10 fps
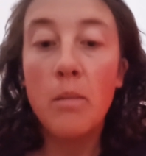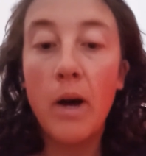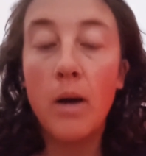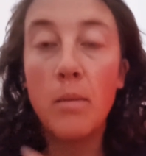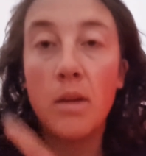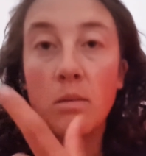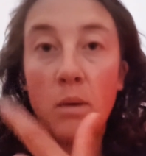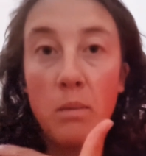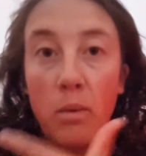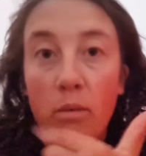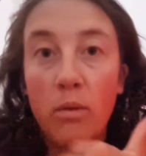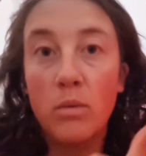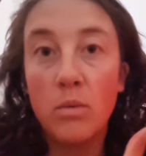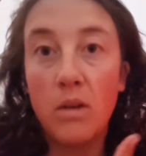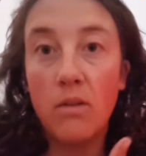But because my
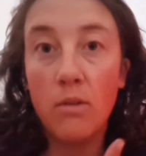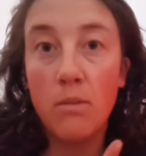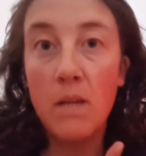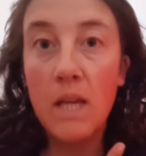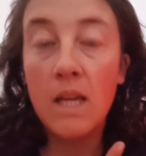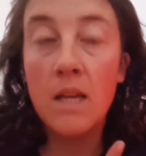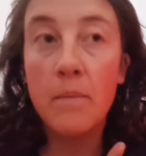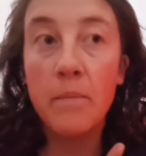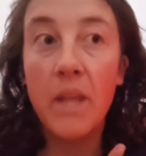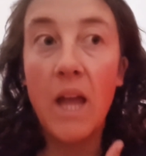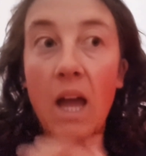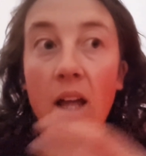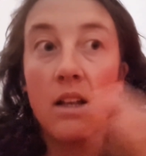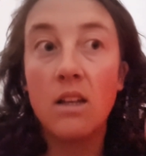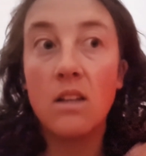boyfriend was waiting for me
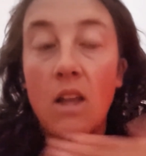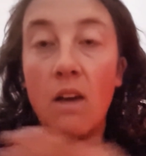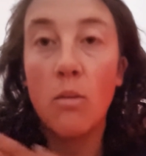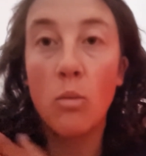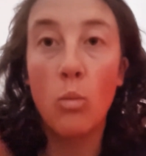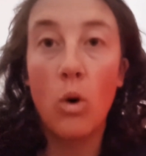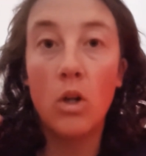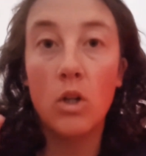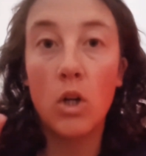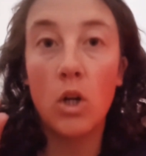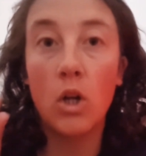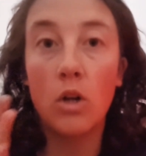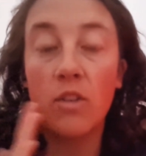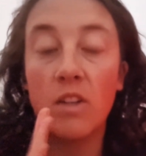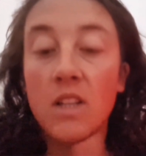at that one
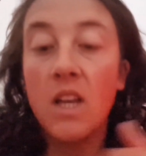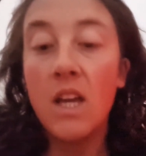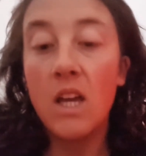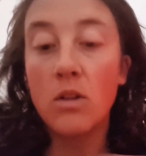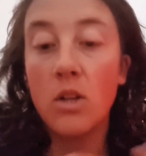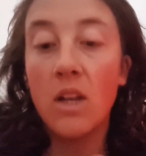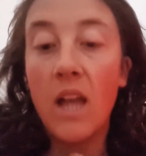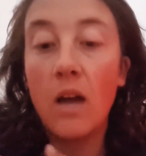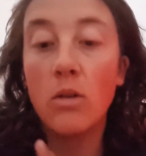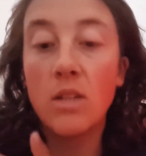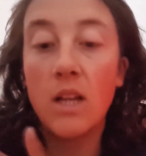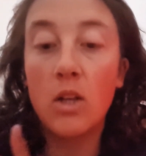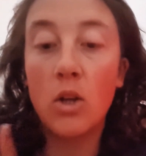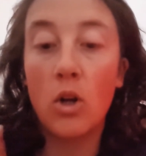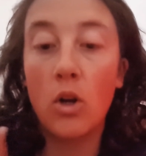curve, because it was on the
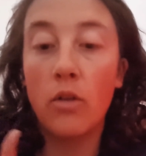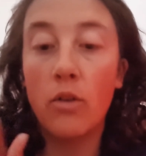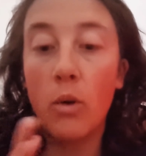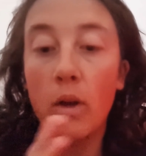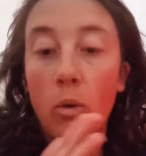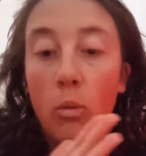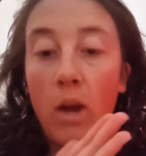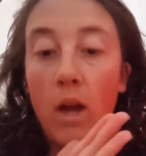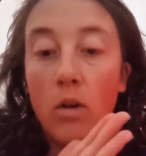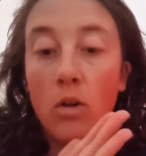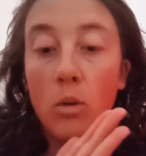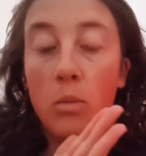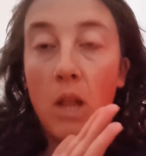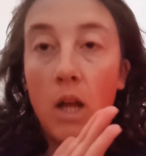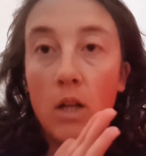outside curve going around a
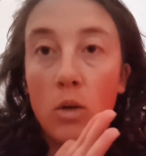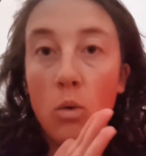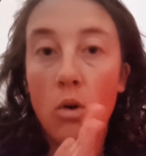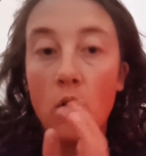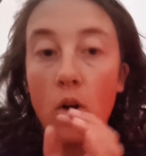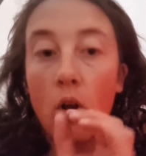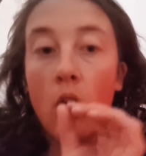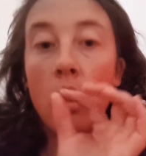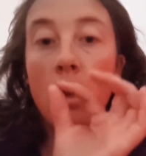blind corner,